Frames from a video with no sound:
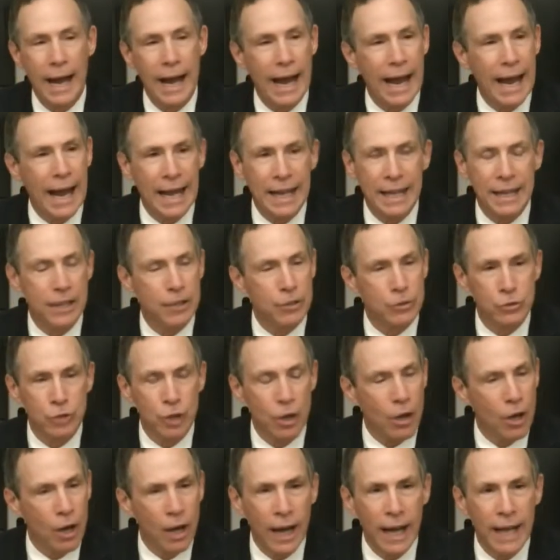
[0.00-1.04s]
And
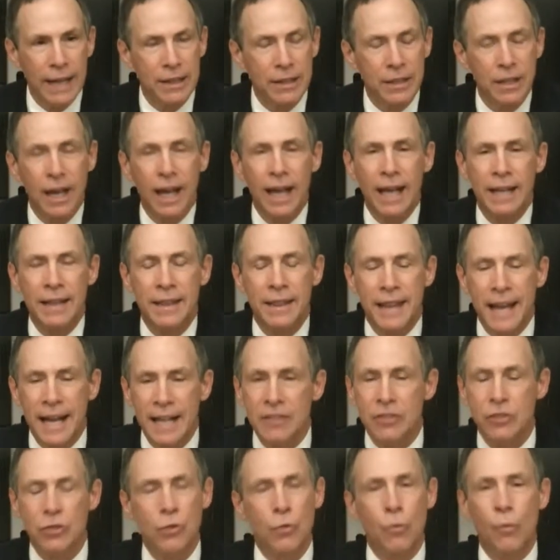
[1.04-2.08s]

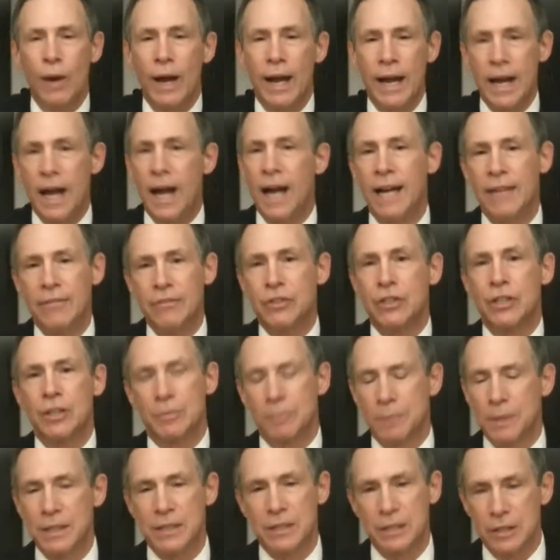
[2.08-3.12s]
that's the way I've done
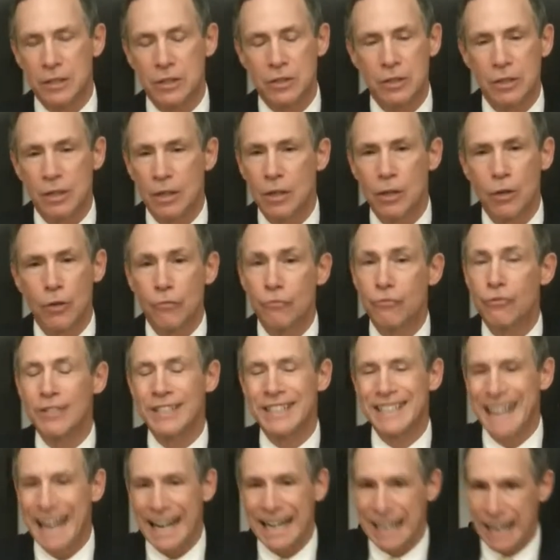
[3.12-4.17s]
business for
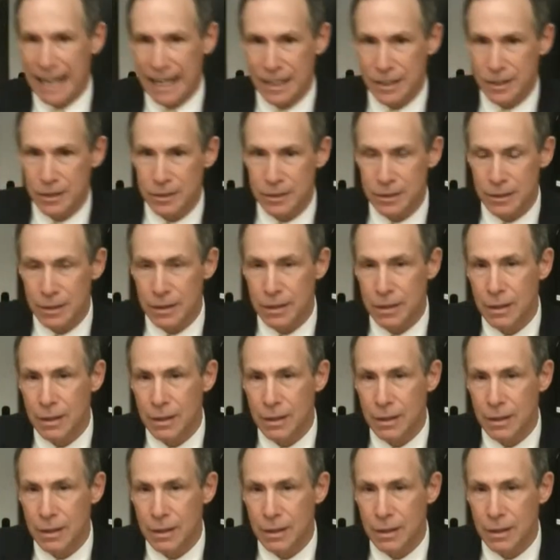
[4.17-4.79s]
decades.